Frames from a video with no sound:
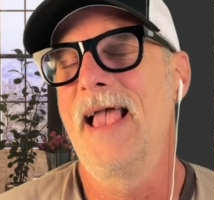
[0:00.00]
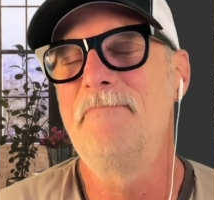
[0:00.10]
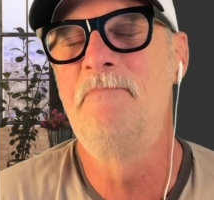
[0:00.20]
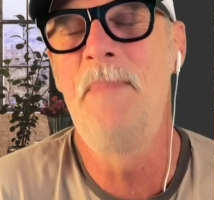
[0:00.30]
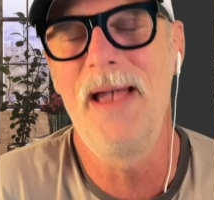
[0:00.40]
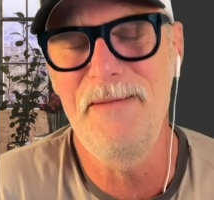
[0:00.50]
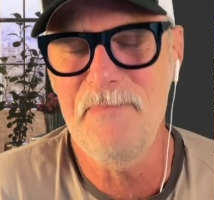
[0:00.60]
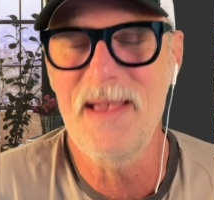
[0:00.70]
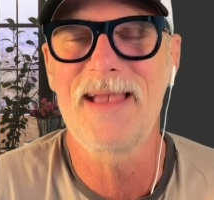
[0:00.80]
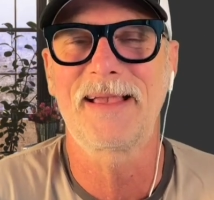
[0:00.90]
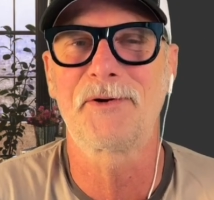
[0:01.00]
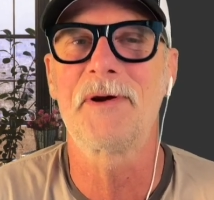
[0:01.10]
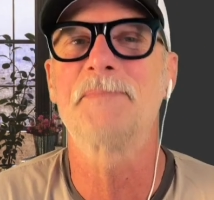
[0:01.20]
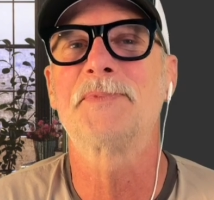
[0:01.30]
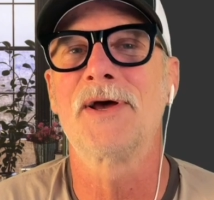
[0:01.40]
may make
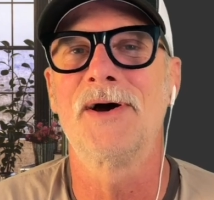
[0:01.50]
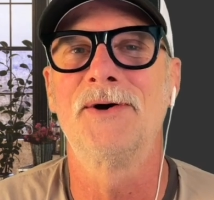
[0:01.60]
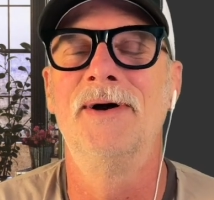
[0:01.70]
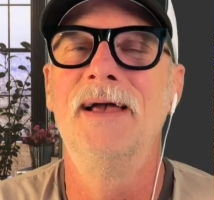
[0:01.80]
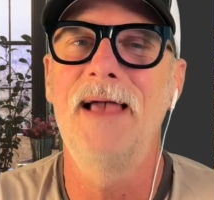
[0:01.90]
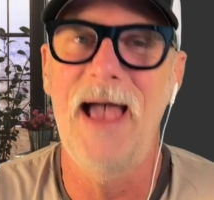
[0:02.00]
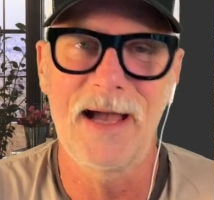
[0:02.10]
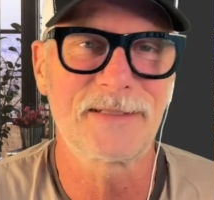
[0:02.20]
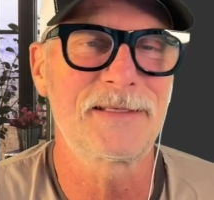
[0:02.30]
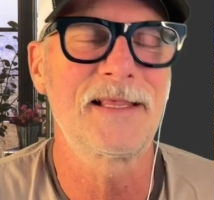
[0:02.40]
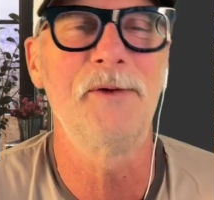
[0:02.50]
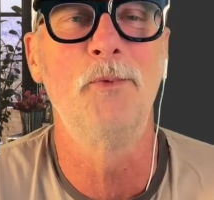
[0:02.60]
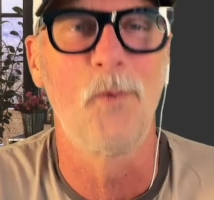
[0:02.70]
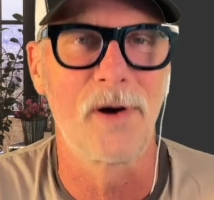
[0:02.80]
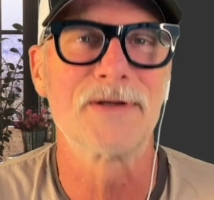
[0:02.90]
crypto X the
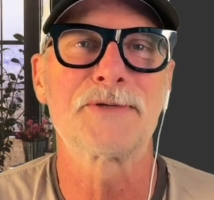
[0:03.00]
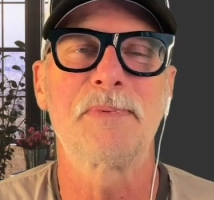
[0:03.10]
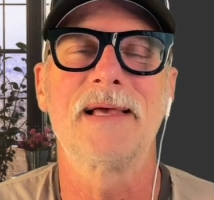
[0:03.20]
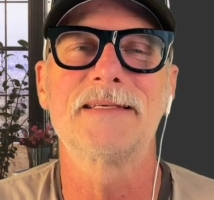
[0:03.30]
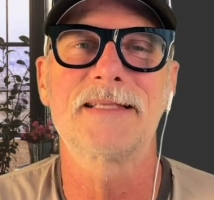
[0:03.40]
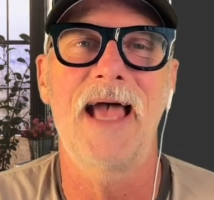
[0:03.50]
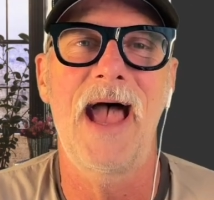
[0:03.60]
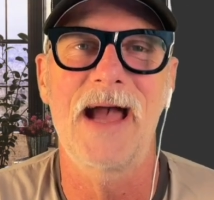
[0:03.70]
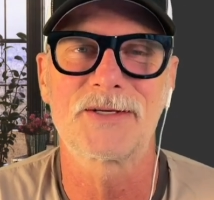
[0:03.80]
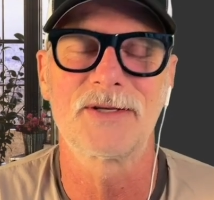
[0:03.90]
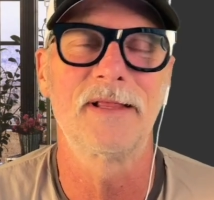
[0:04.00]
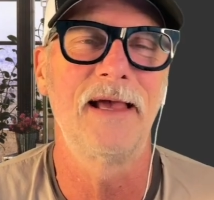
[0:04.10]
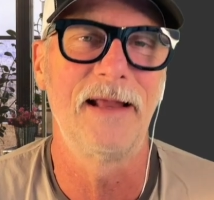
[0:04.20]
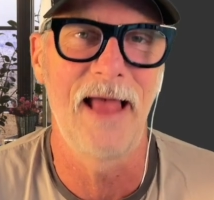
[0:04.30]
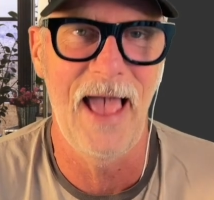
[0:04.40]
worst place to actually
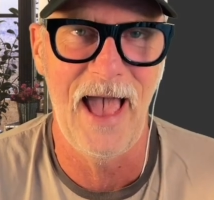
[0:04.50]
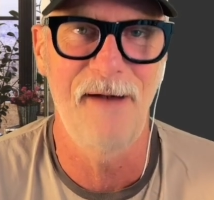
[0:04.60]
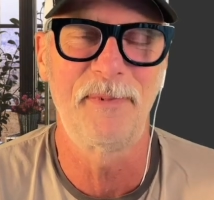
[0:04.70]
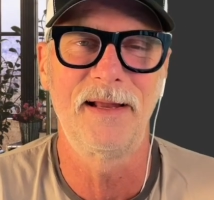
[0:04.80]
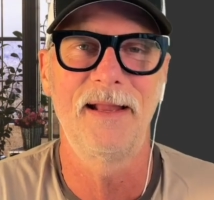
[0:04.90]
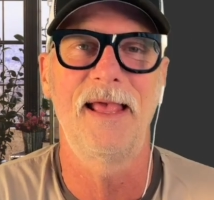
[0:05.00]
inhabit